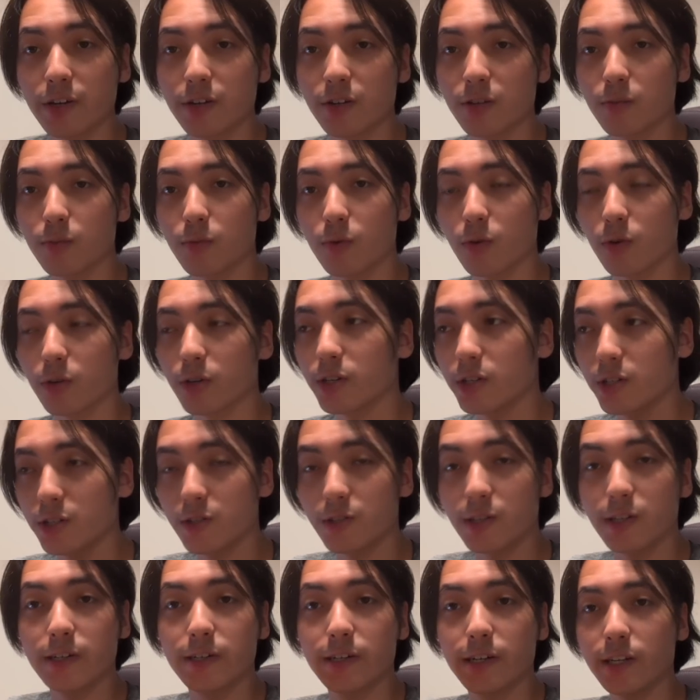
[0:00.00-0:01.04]
your board to
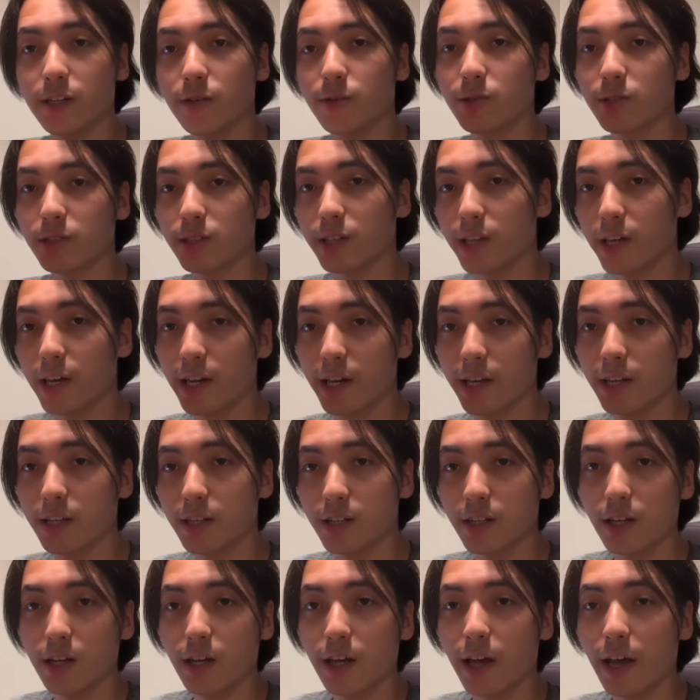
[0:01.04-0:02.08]
continuously hit
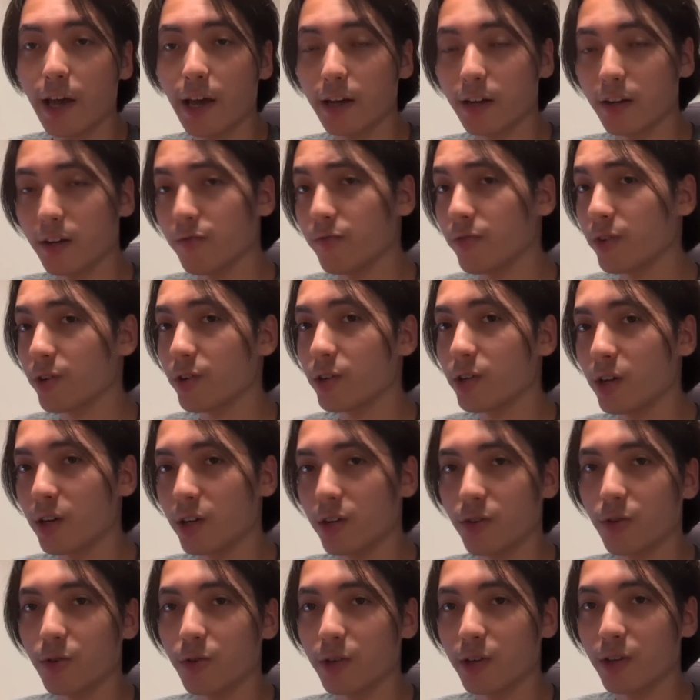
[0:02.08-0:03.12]
at very
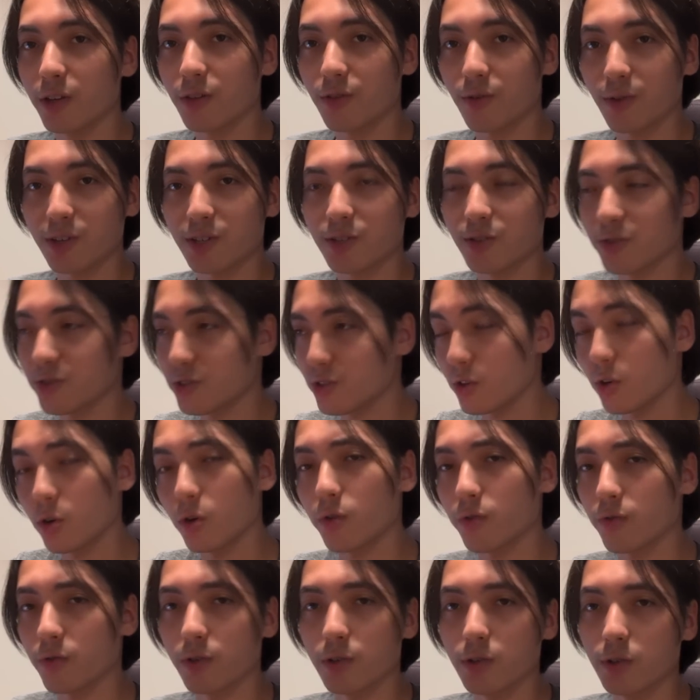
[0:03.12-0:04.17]
annoying thresholds
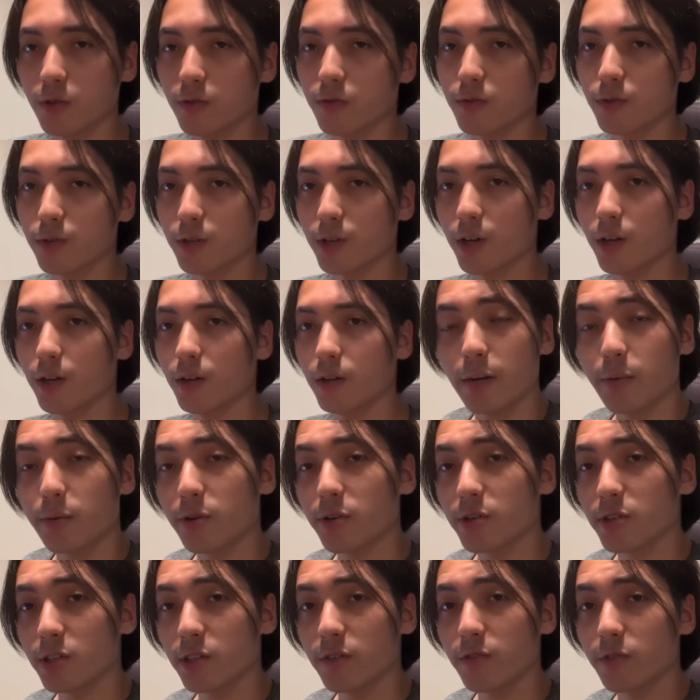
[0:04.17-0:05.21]
over and over again.
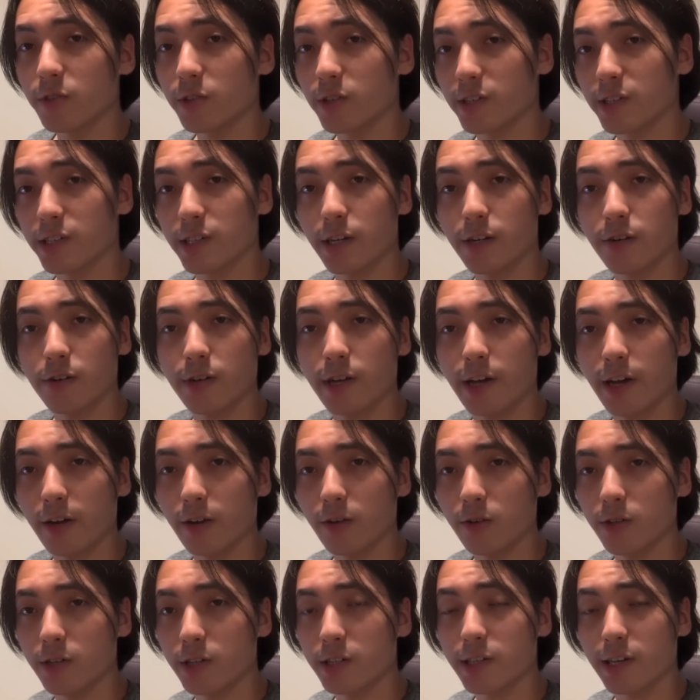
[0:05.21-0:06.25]
personally, for the standard
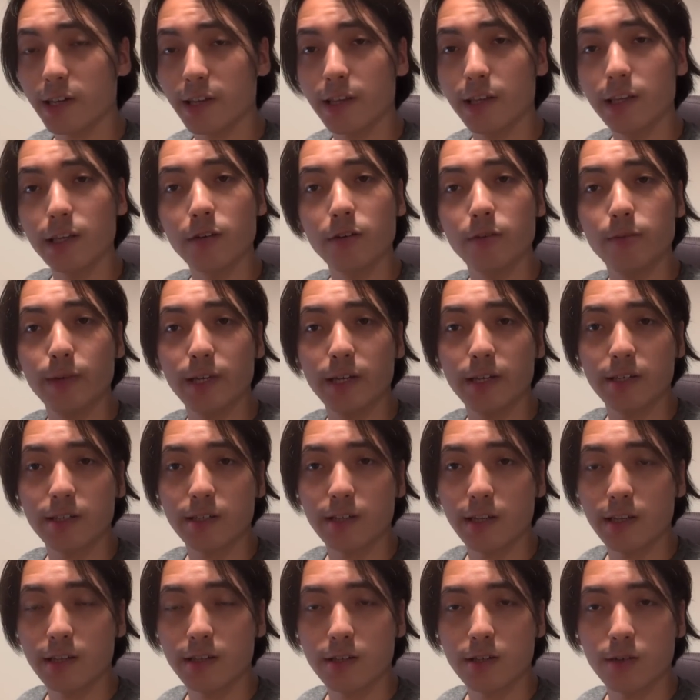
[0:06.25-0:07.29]
aggro list, I think it would make
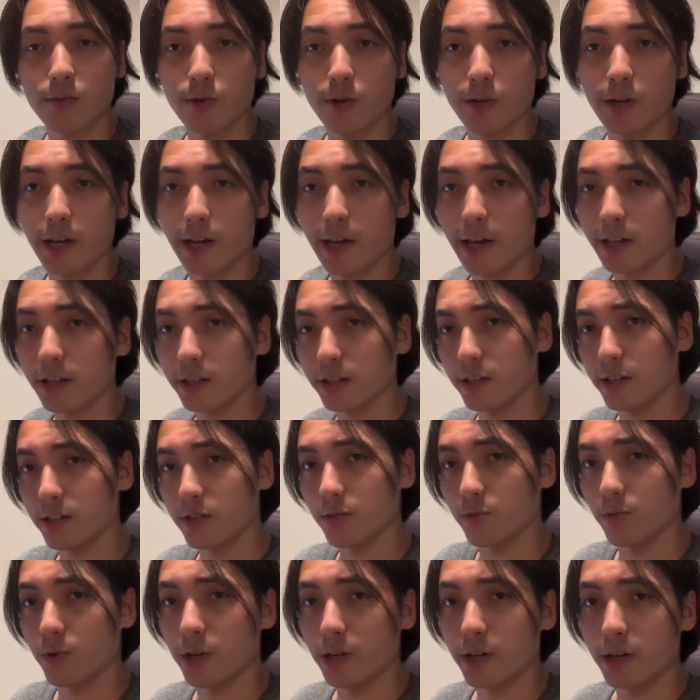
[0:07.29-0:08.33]
sense to run at least
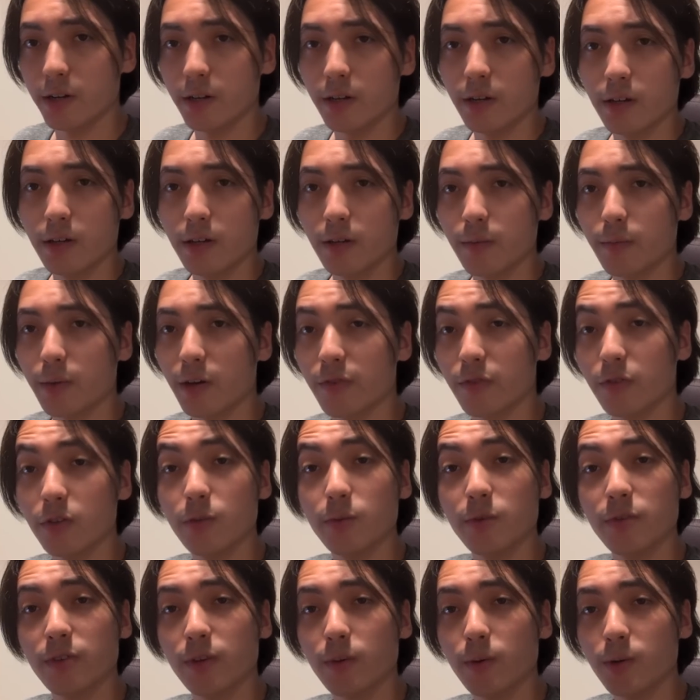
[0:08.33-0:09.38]
1 Perfume
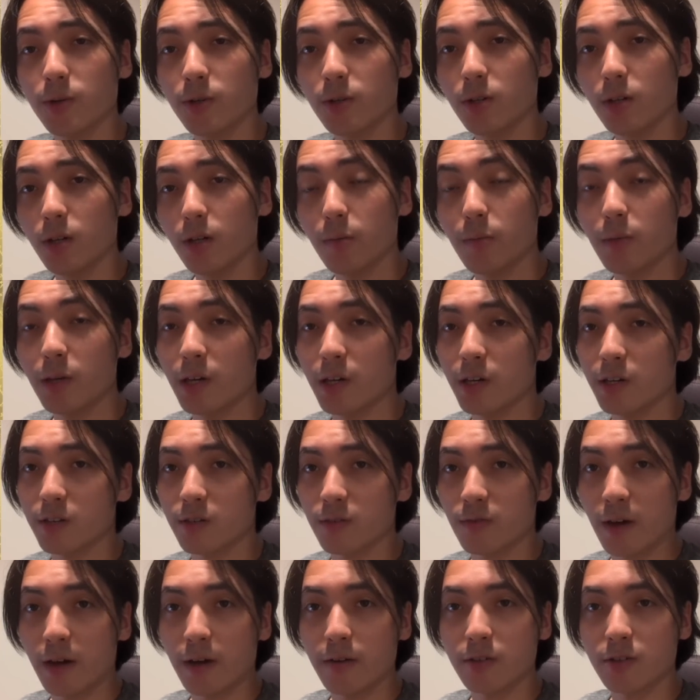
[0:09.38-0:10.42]
Ephemerid because
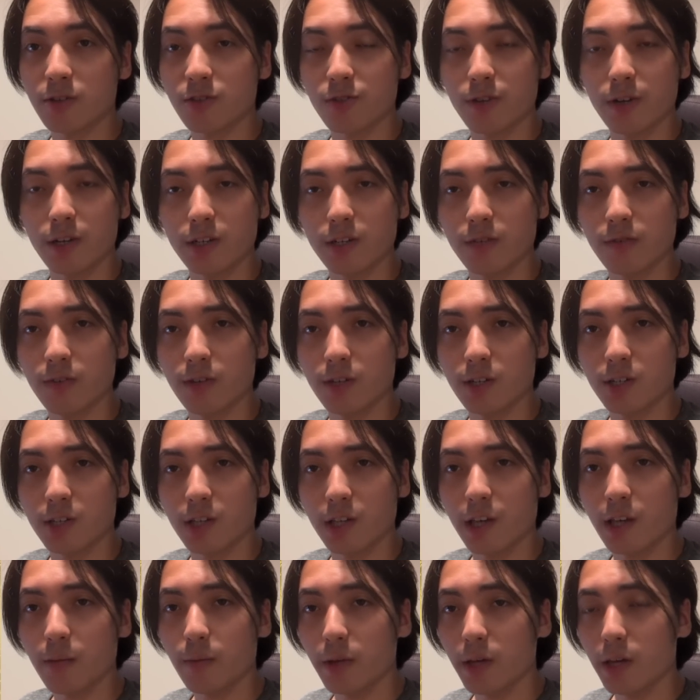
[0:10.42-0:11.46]
of how it's trying to finish the
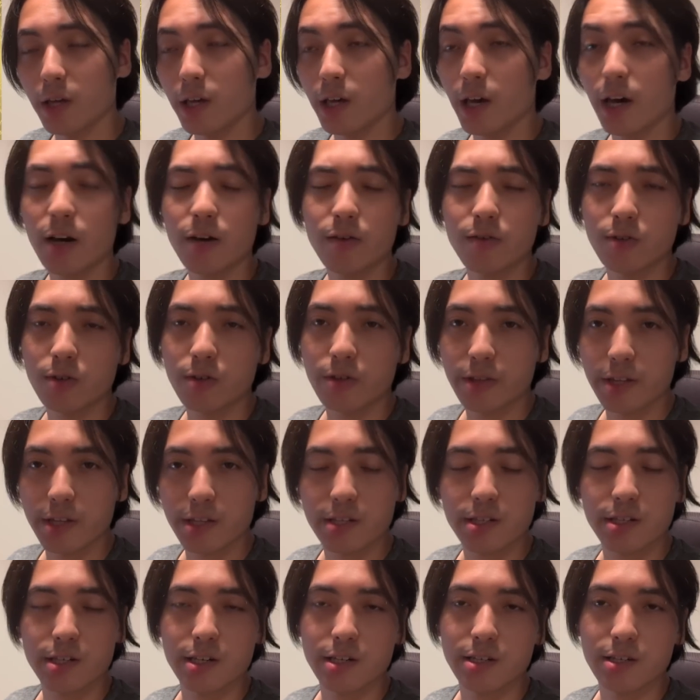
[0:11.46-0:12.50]
game. However,
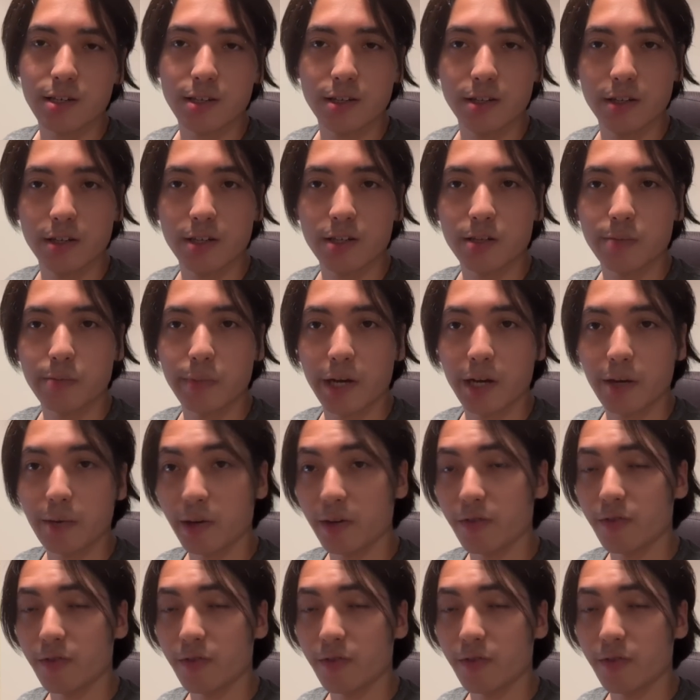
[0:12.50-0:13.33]
this is a list by my